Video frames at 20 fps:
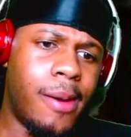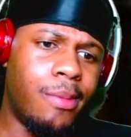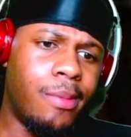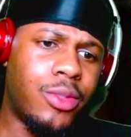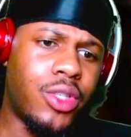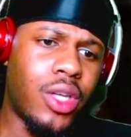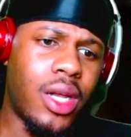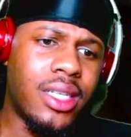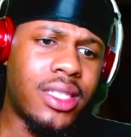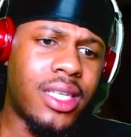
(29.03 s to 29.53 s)

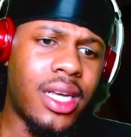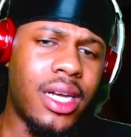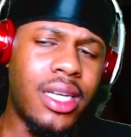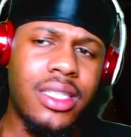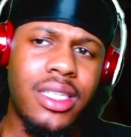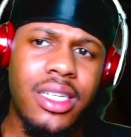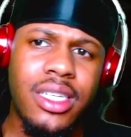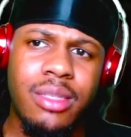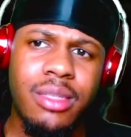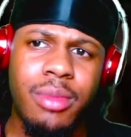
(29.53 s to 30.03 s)
So let's get
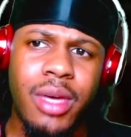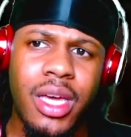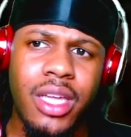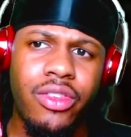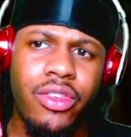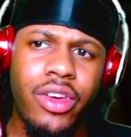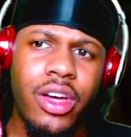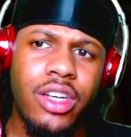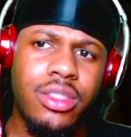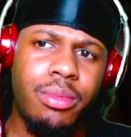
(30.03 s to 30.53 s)
into this, man.
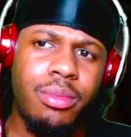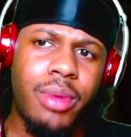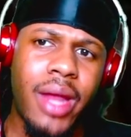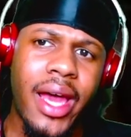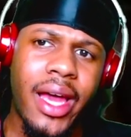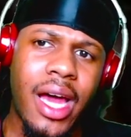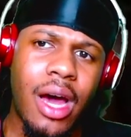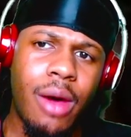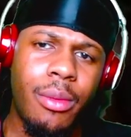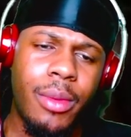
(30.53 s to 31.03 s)
300
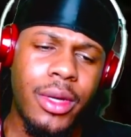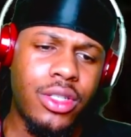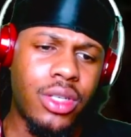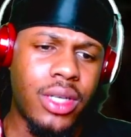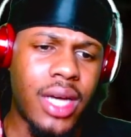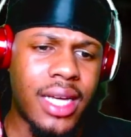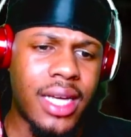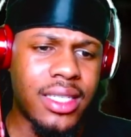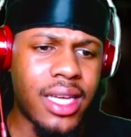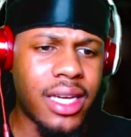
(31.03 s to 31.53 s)
Blackout. Make sure
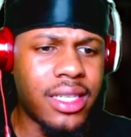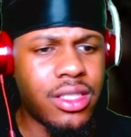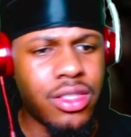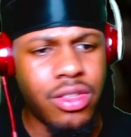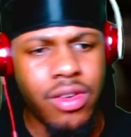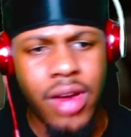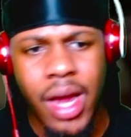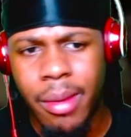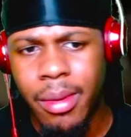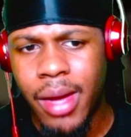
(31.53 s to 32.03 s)
you guys like,
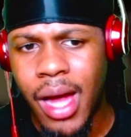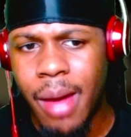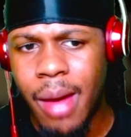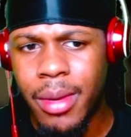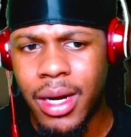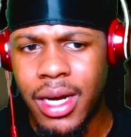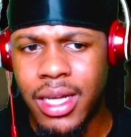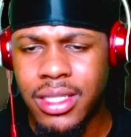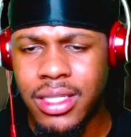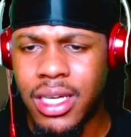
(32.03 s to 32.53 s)
subscribe, comment,
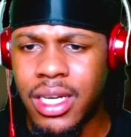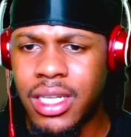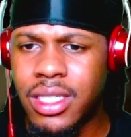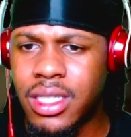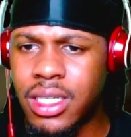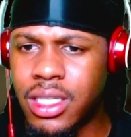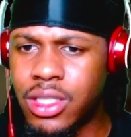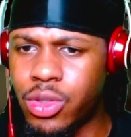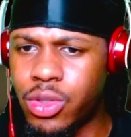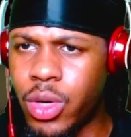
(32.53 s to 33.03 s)
and let's get
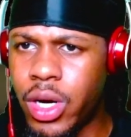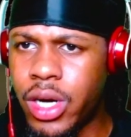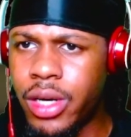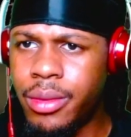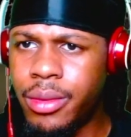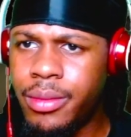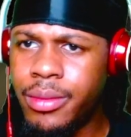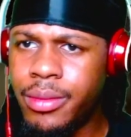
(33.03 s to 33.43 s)
into this, you heard?